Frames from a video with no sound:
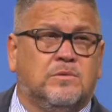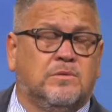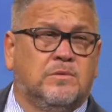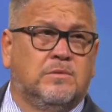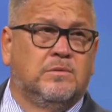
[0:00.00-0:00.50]

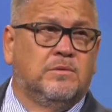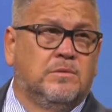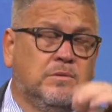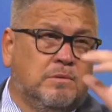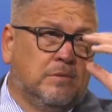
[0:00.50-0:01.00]

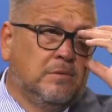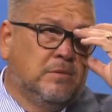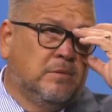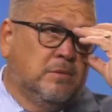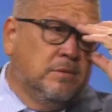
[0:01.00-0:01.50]

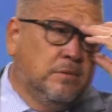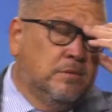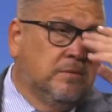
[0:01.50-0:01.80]
[no speech]